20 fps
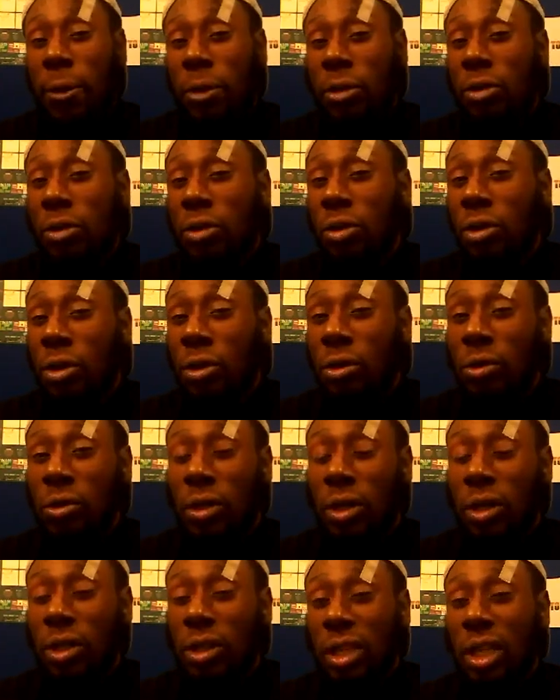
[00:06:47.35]
you're the
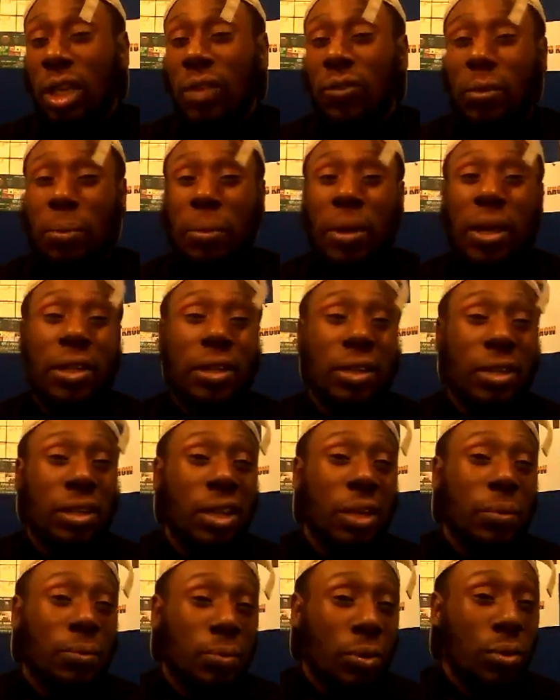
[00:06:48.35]
owner, they have to pay the
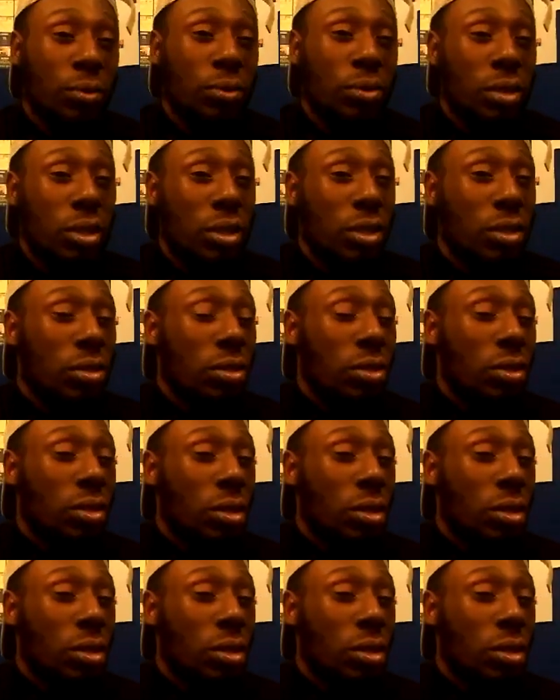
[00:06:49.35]
net proceeds